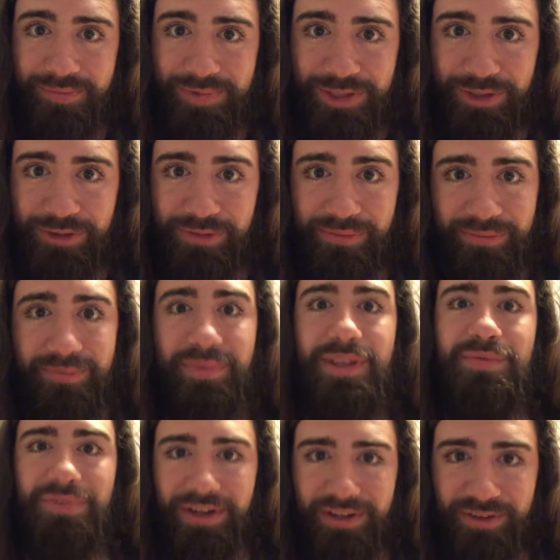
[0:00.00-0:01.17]
So
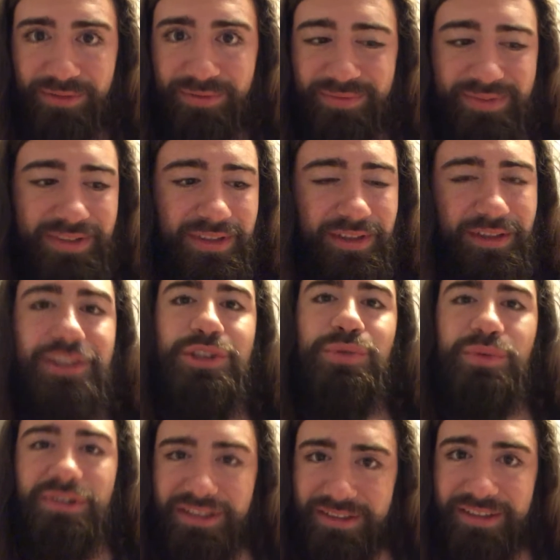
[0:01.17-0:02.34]
keep fighting. You
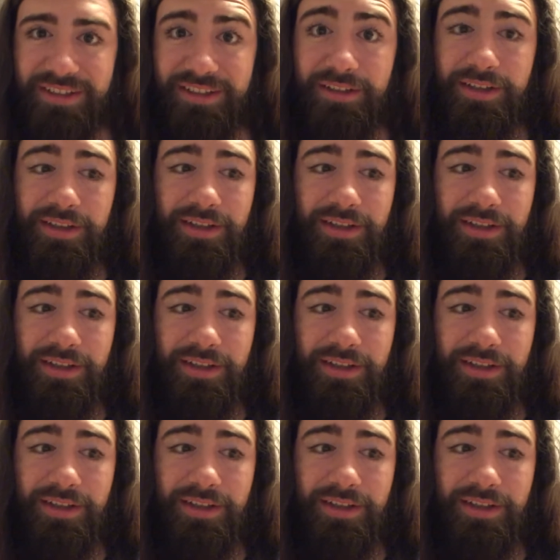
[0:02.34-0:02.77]
will get there.